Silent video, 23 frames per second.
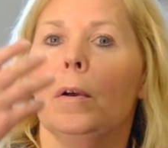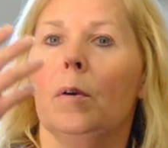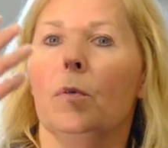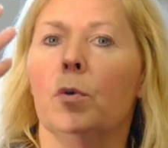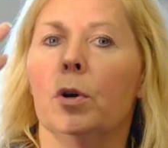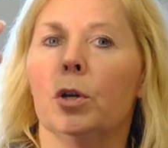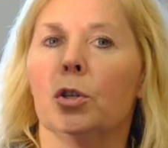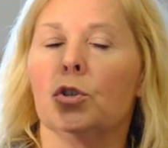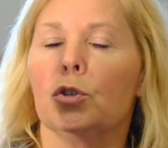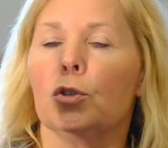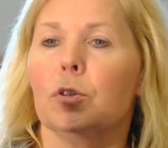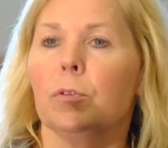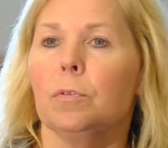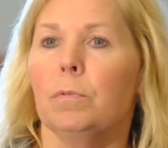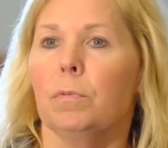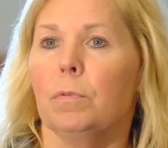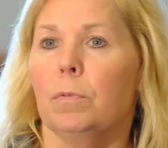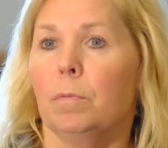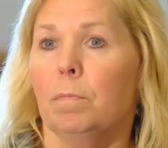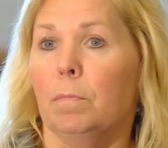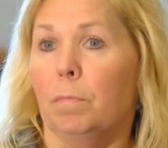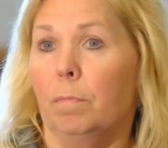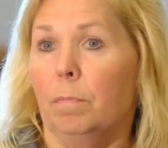which
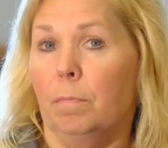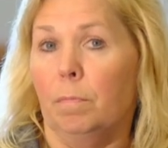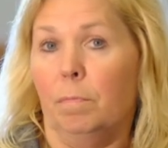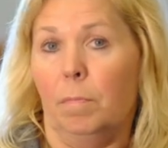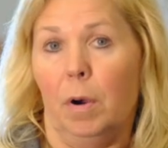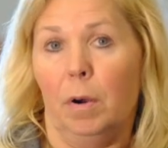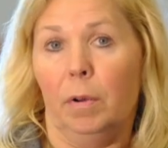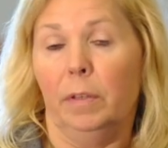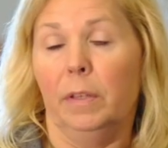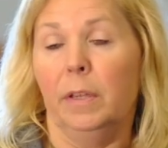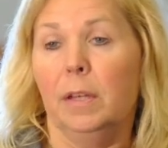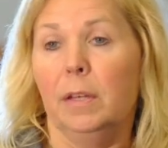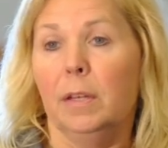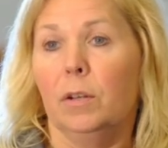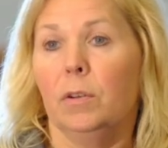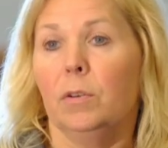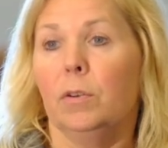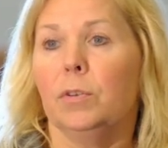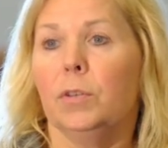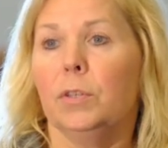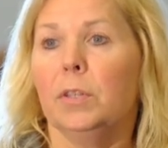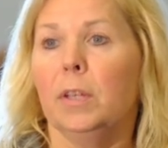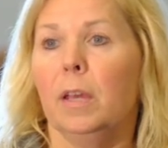Marlene and
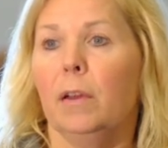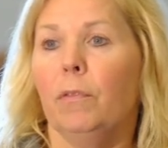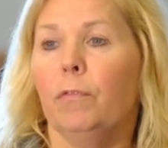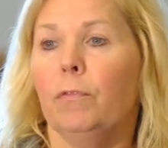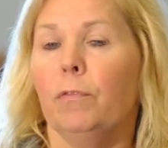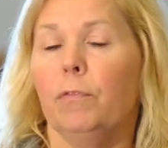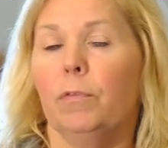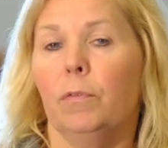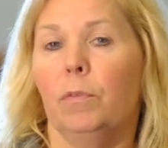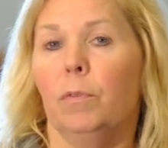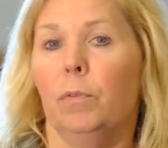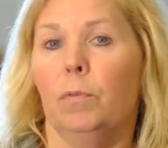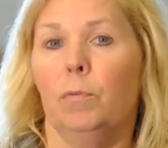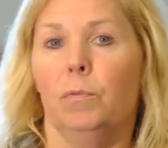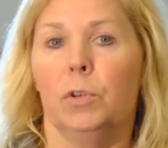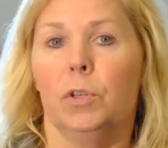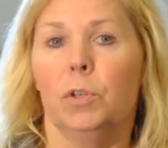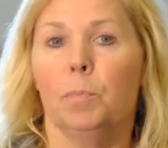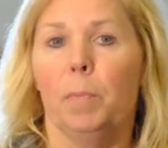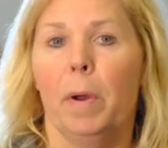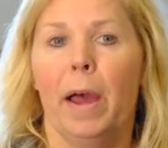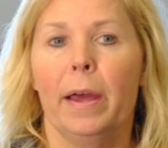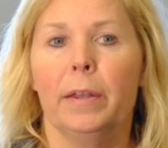her staff
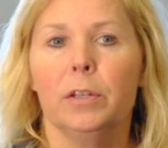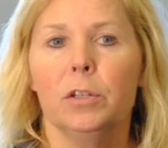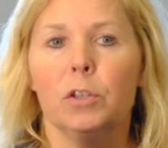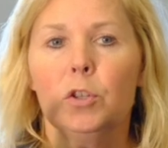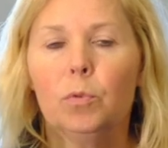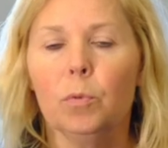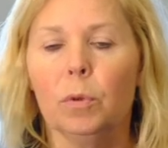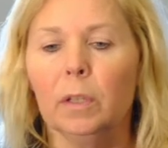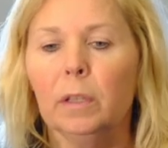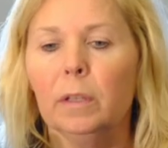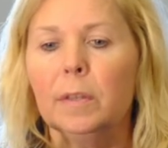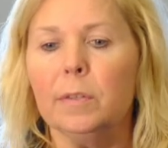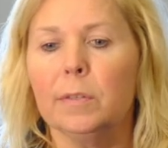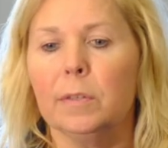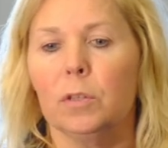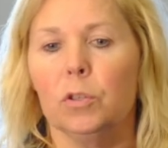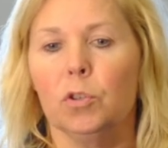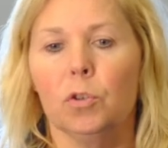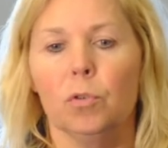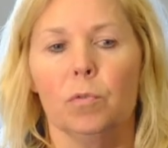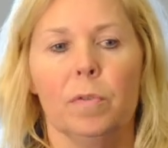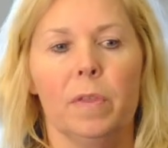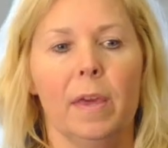responded to and
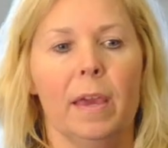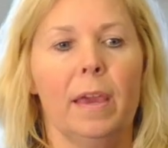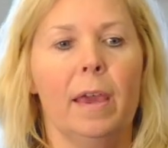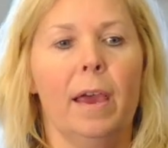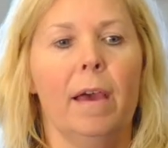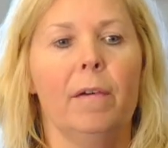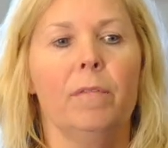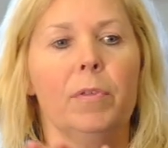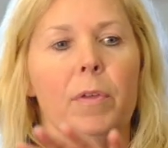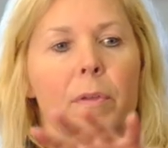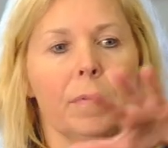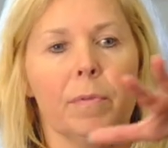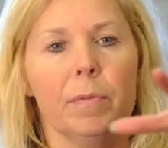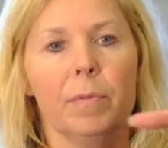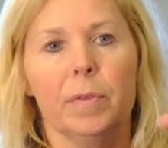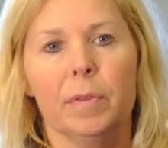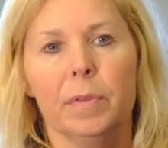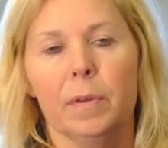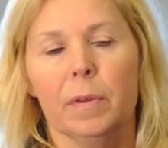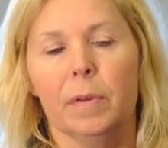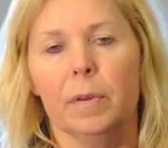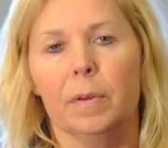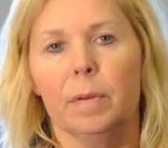listened to. They have
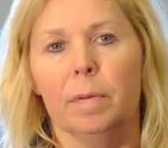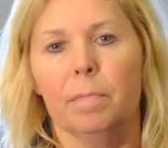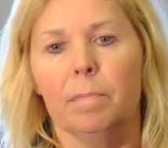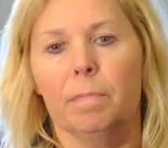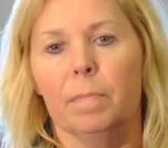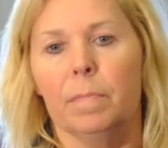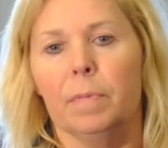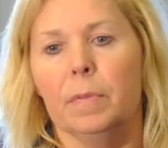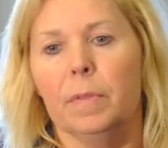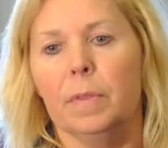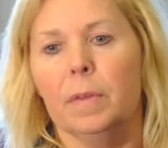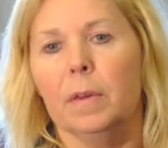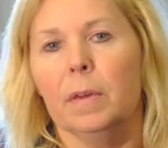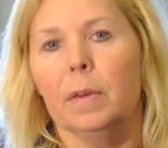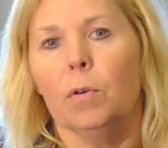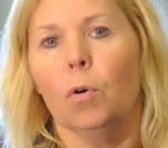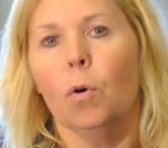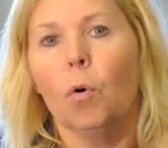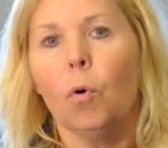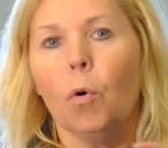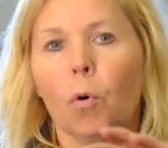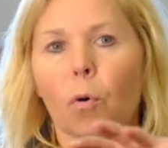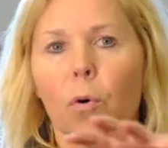the
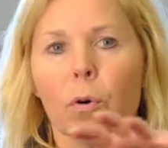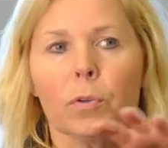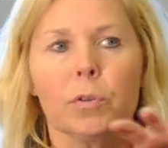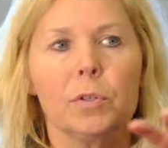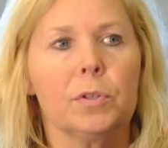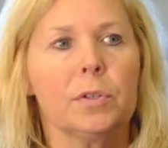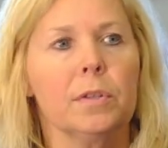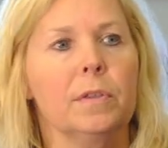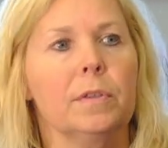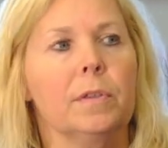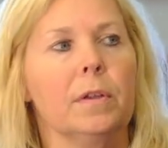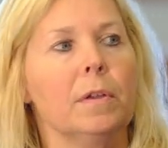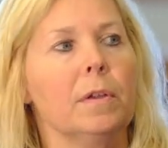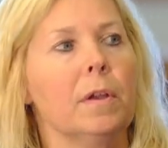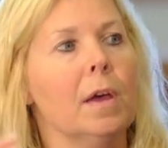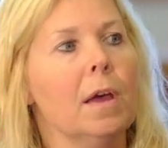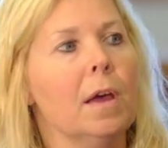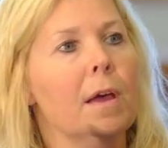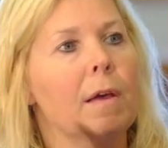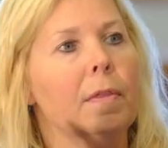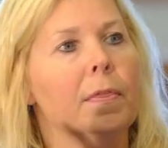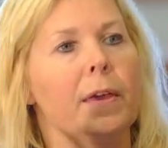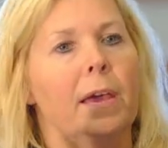horse, and
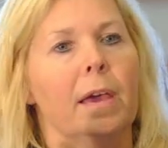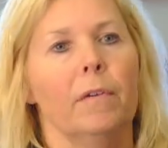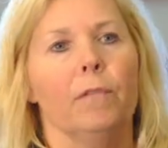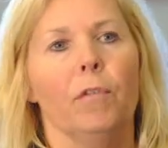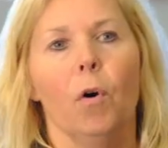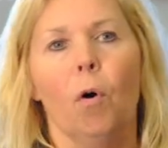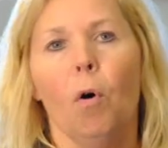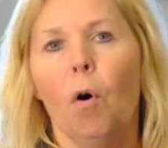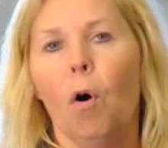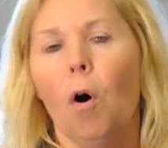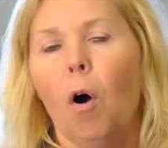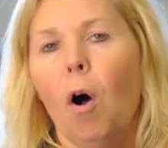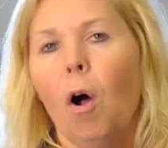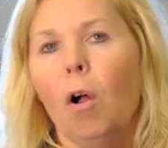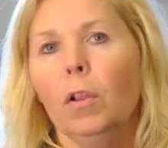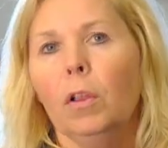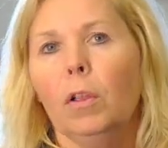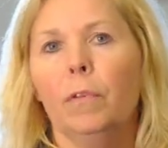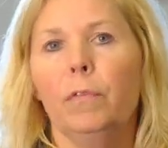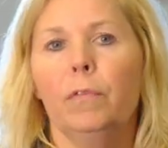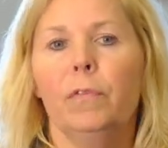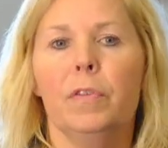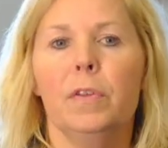they have
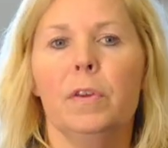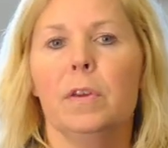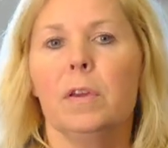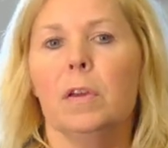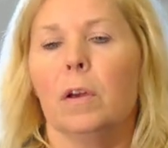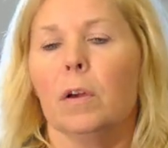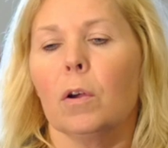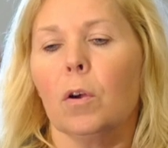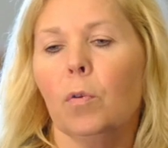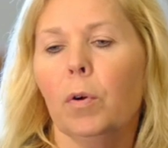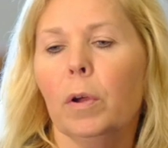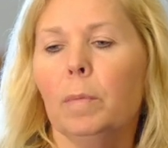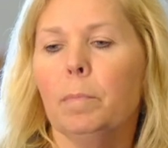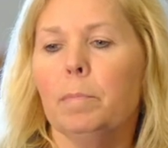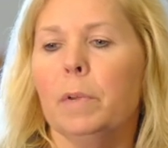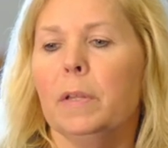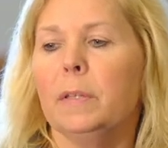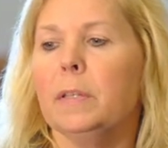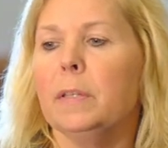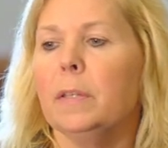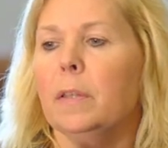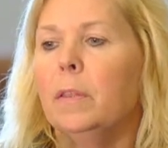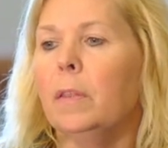all of the
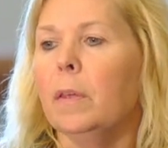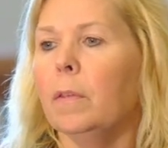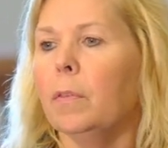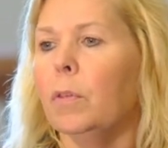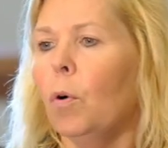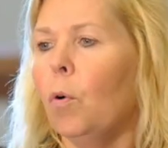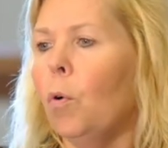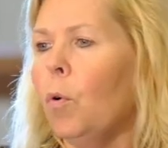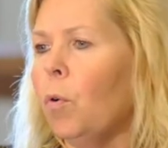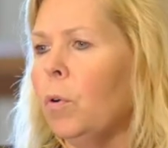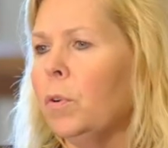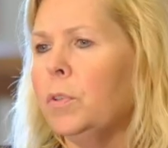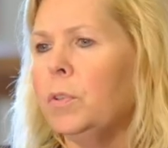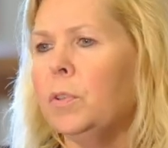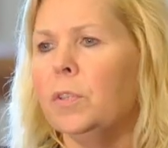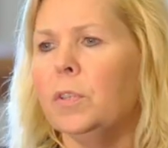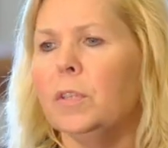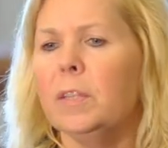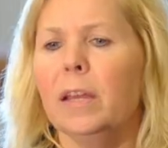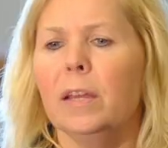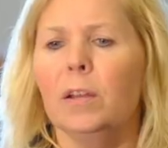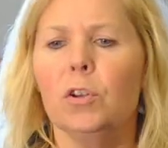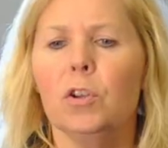equipment and the
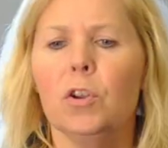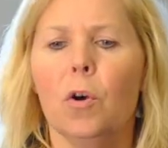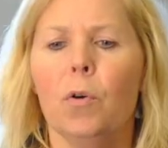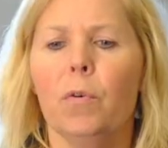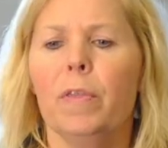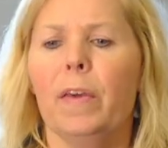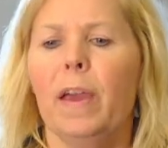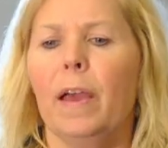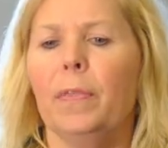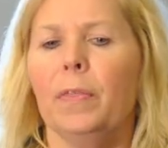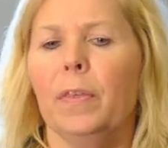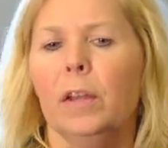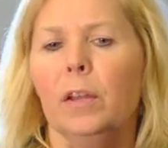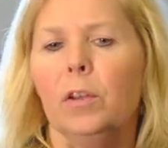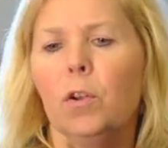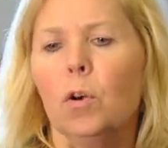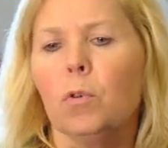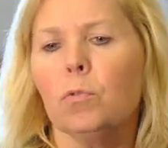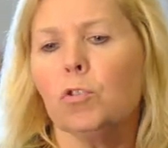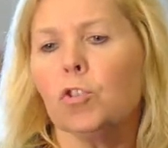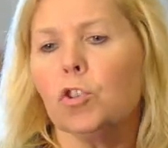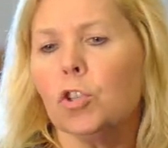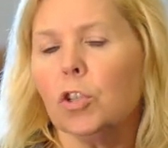horses. They know that. They
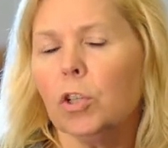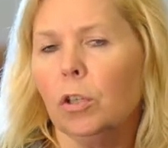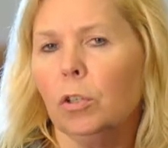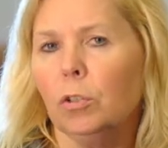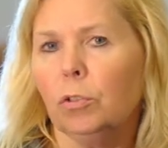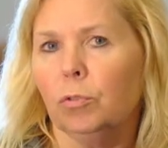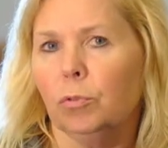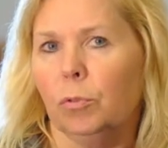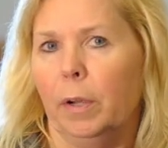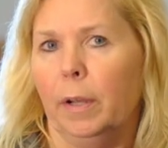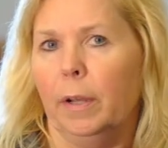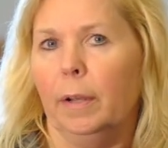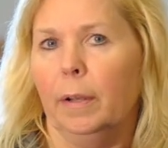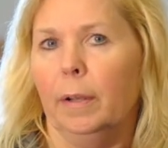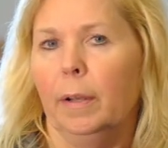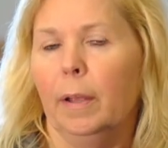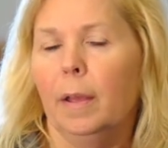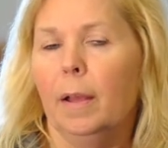know children.